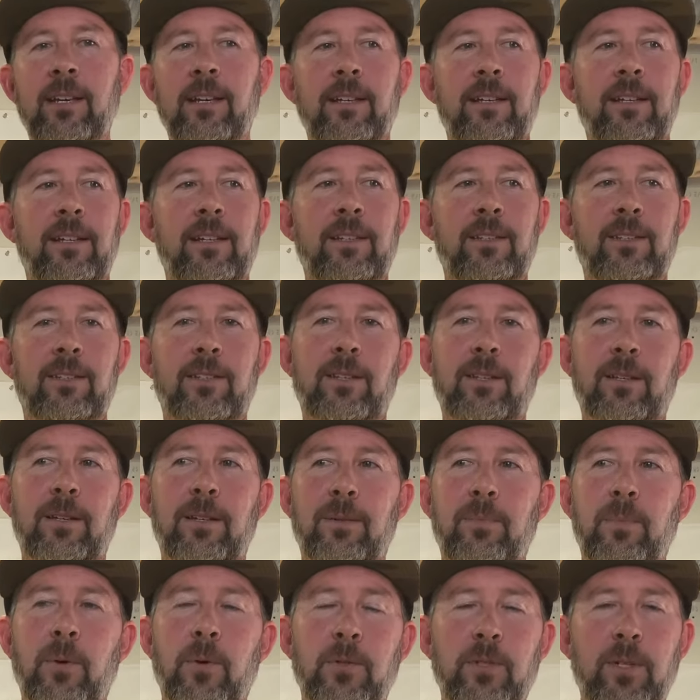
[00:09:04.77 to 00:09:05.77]
is
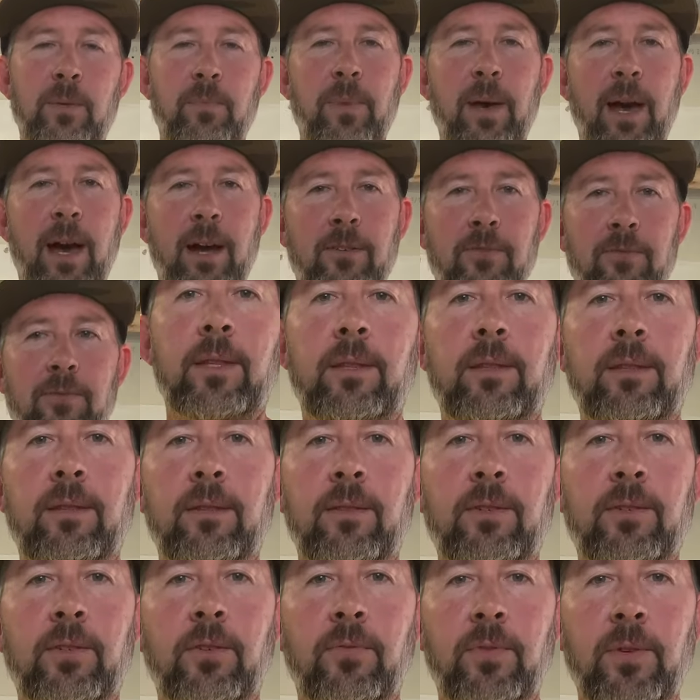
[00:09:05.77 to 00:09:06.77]
the most impactful.
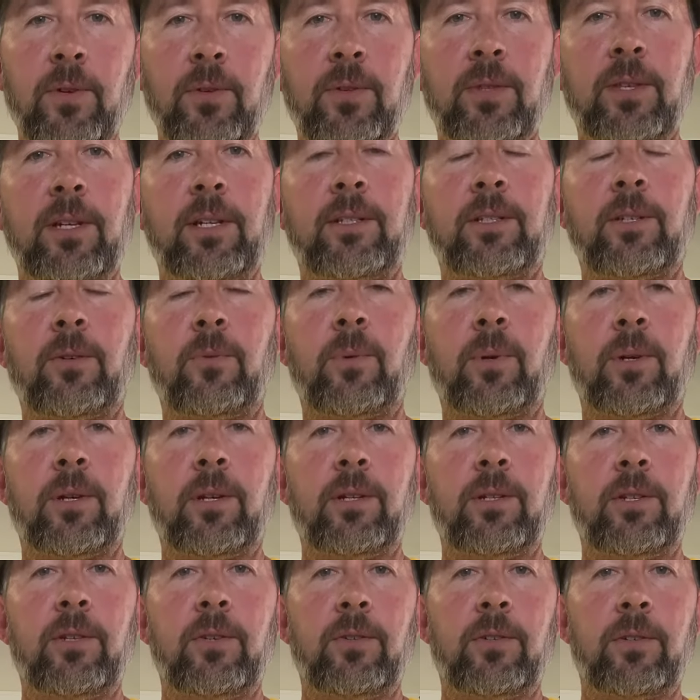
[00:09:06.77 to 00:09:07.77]
There's a few things that we're going
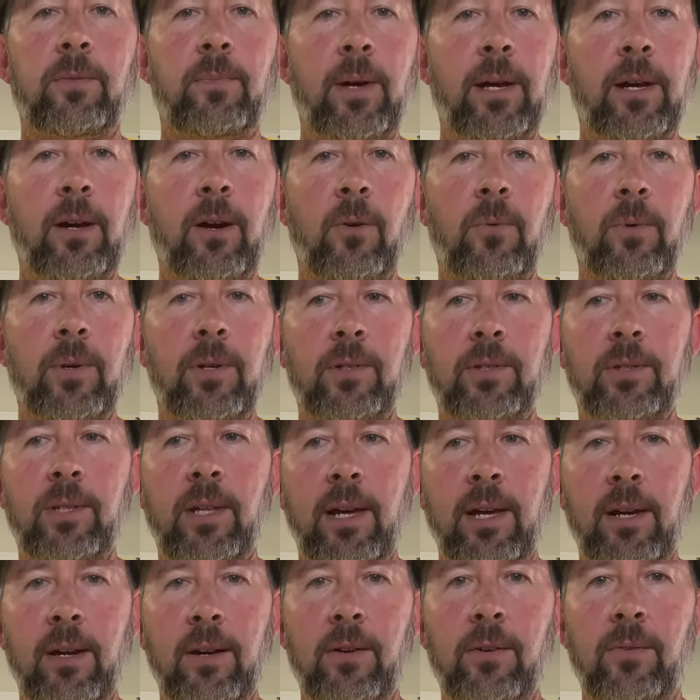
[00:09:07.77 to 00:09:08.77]
to do to make our wheels
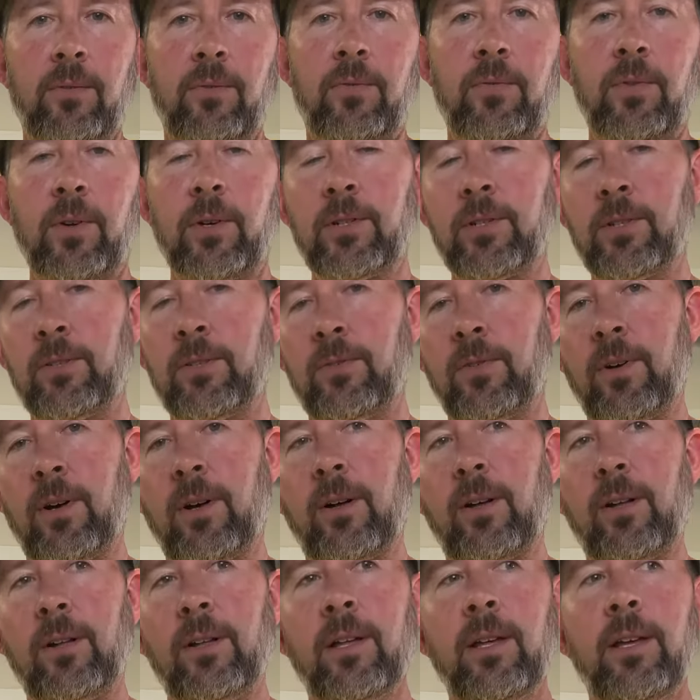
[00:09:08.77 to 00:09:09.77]
lighter. First of
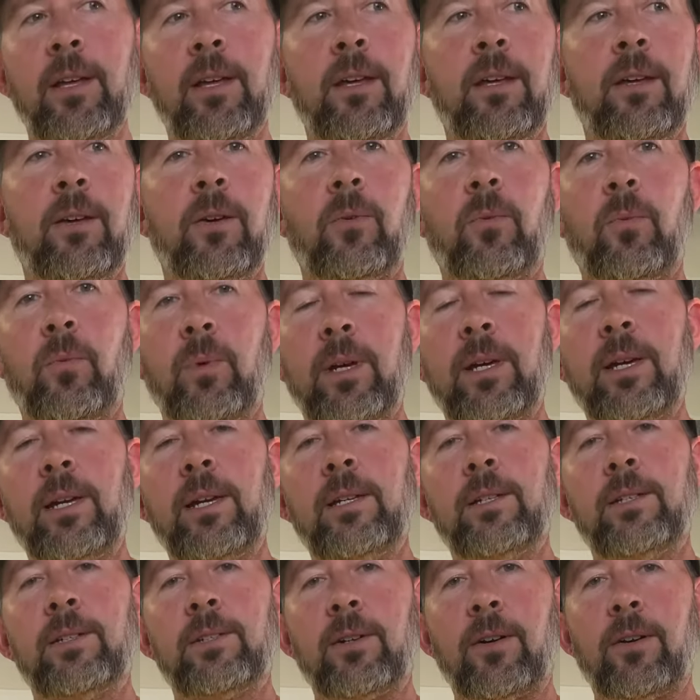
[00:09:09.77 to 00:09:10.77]
all, we
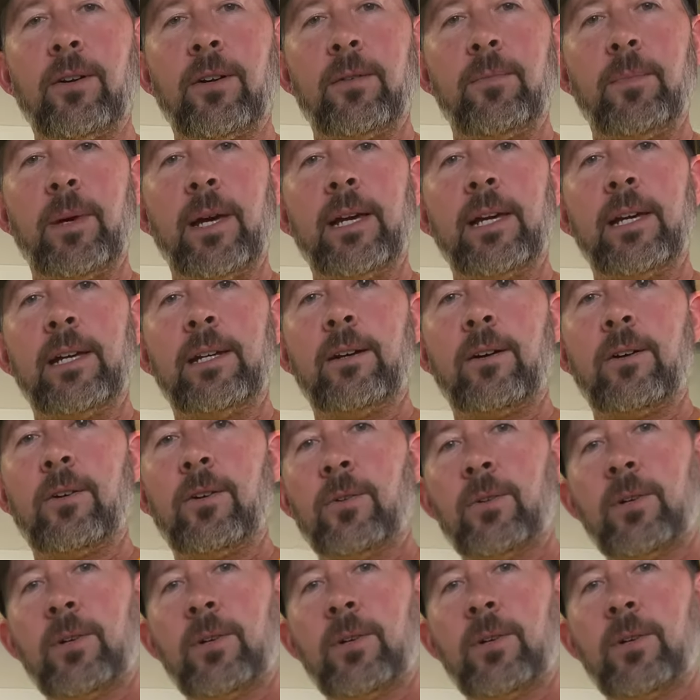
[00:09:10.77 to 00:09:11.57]
started making our own